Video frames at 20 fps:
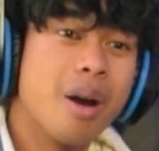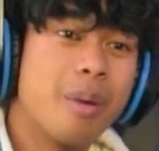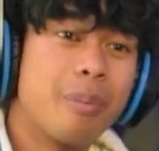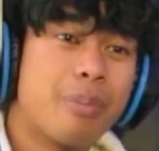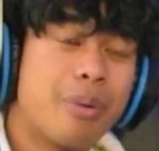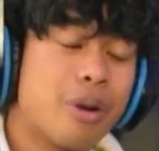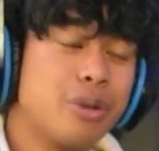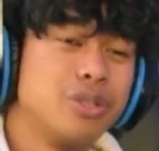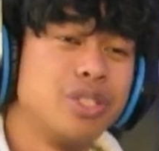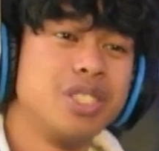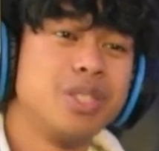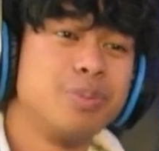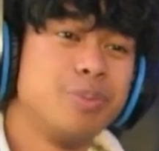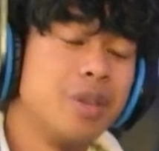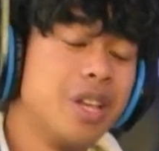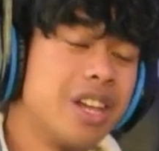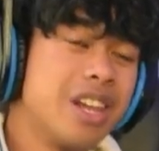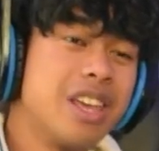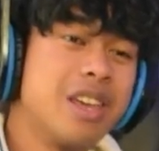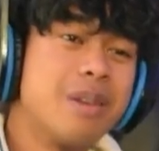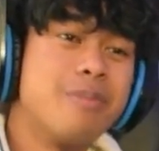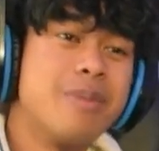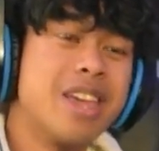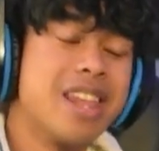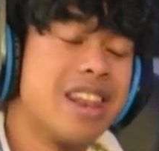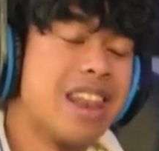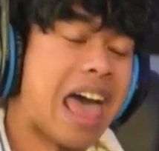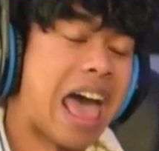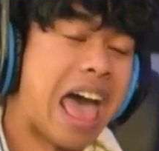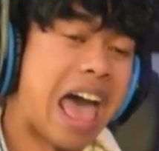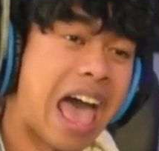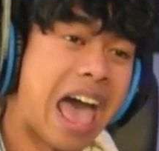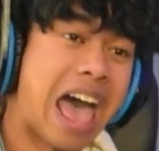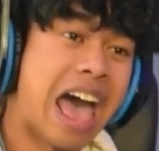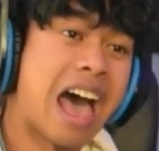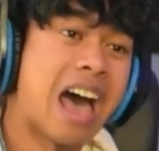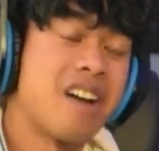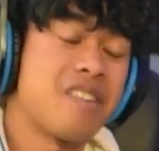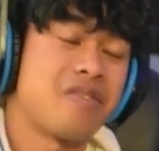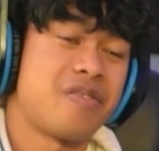Bro, split him in
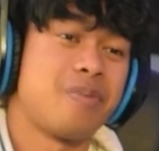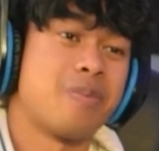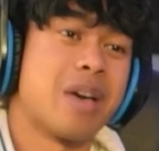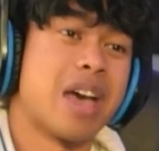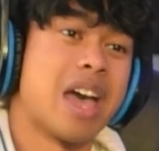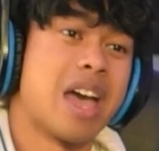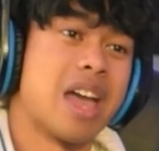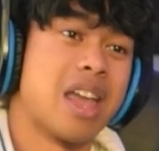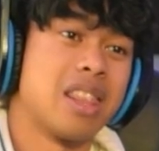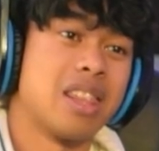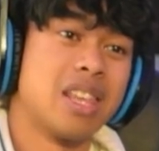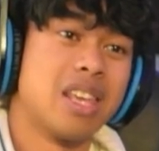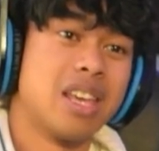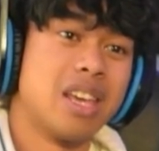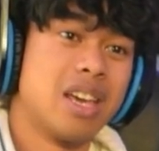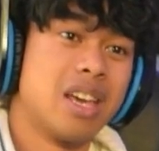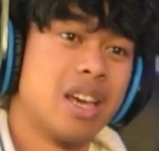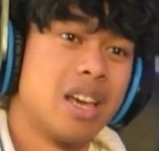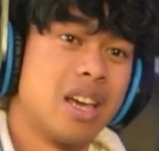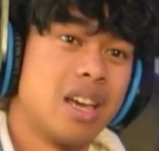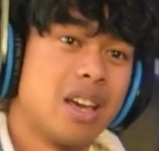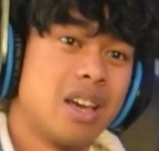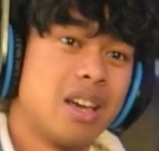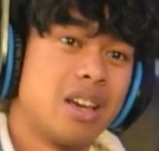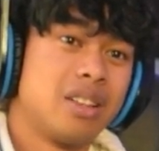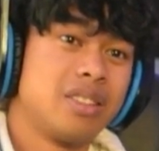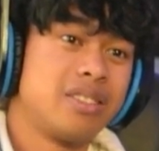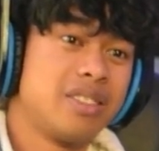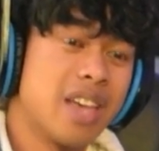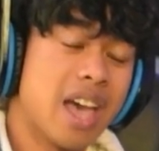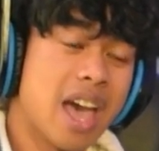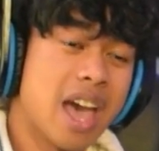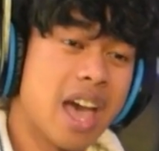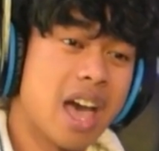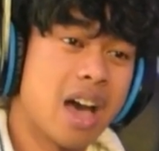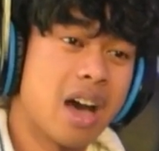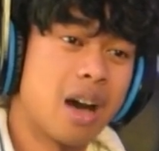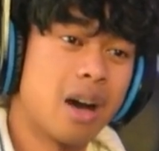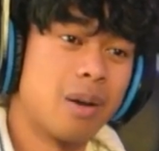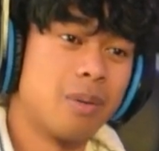half, man.
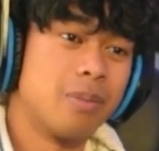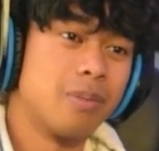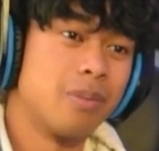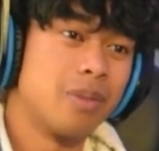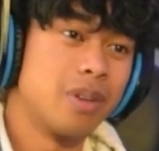Damn.